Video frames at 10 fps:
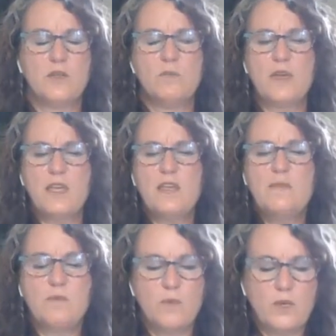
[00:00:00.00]
You may
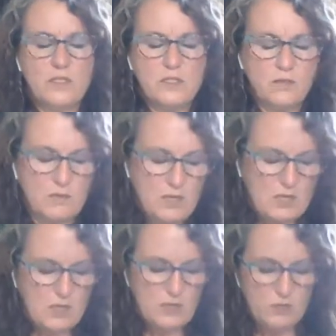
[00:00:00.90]
even want to
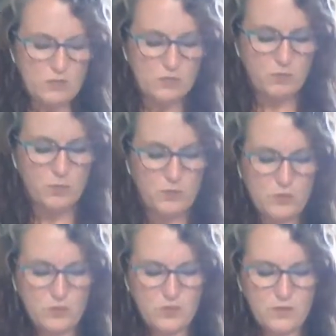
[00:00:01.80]
just
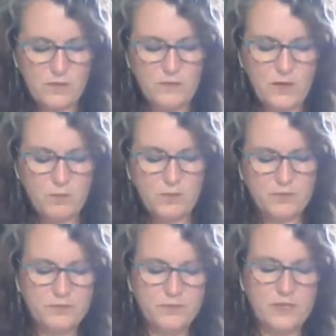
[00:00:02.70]
push yourself up
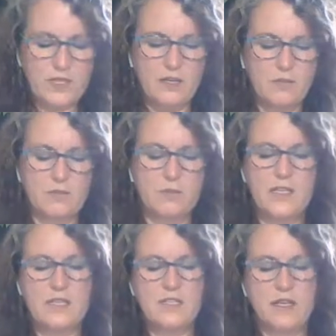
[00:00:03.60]
and kind of
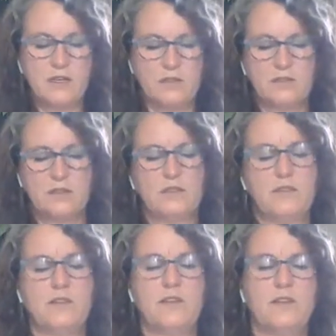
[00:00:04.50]
resettle
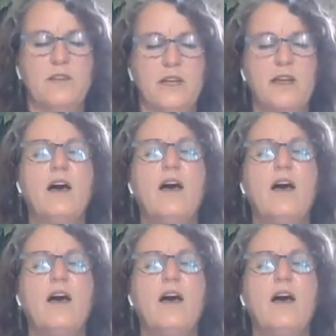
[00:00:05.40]
until you're like,